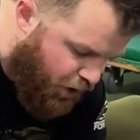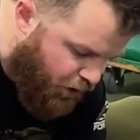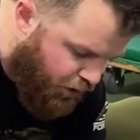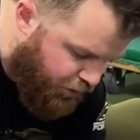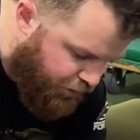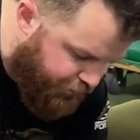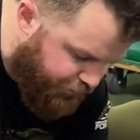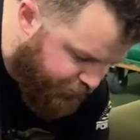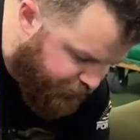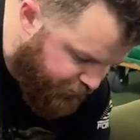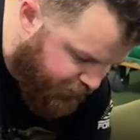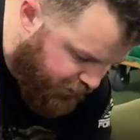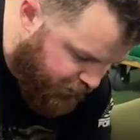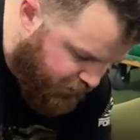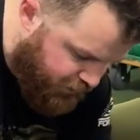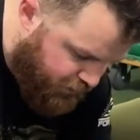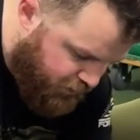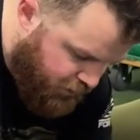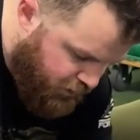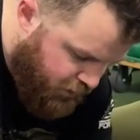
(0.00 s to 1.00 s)
perfect.
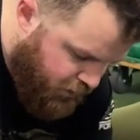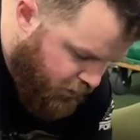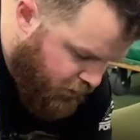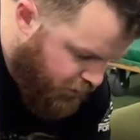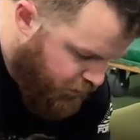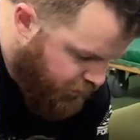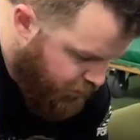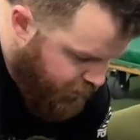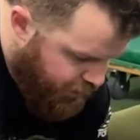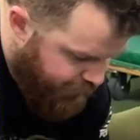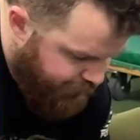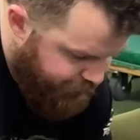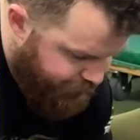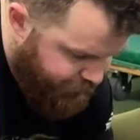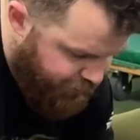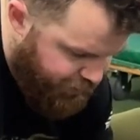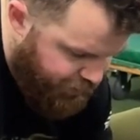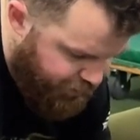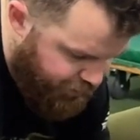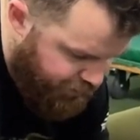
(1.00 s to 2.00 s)
All right,
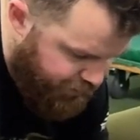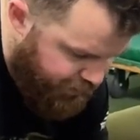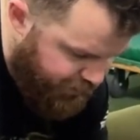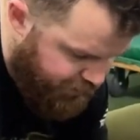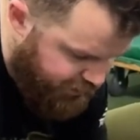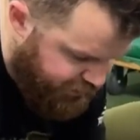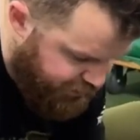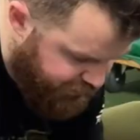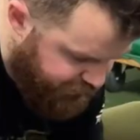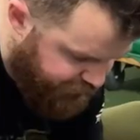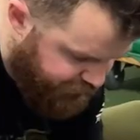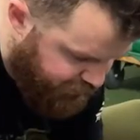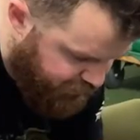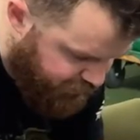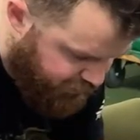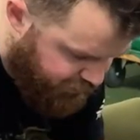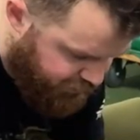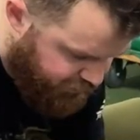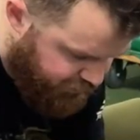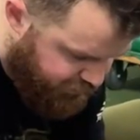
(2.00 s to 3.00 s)
you know what? Just for the
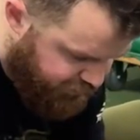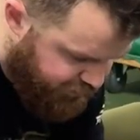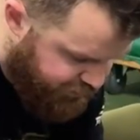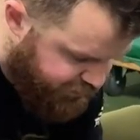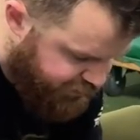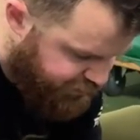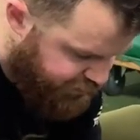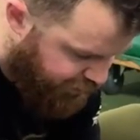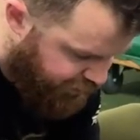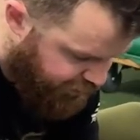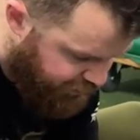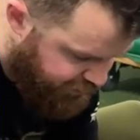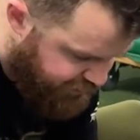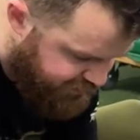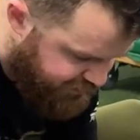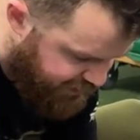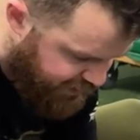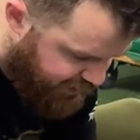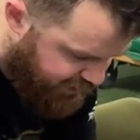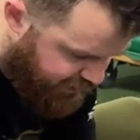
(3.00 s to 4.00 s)
little
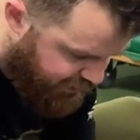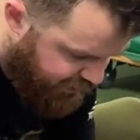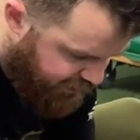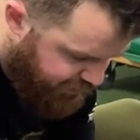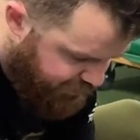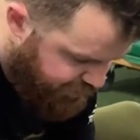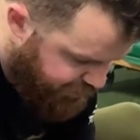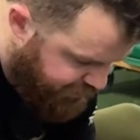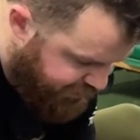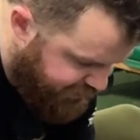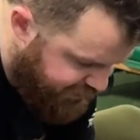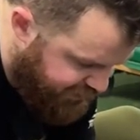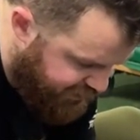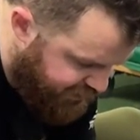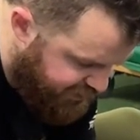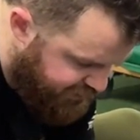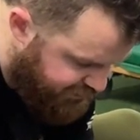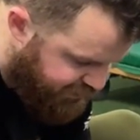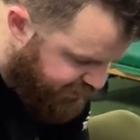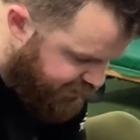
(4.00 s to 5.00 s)
turds that put this
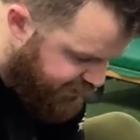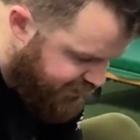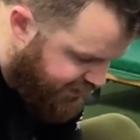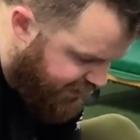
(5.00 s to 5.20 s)
extra bit of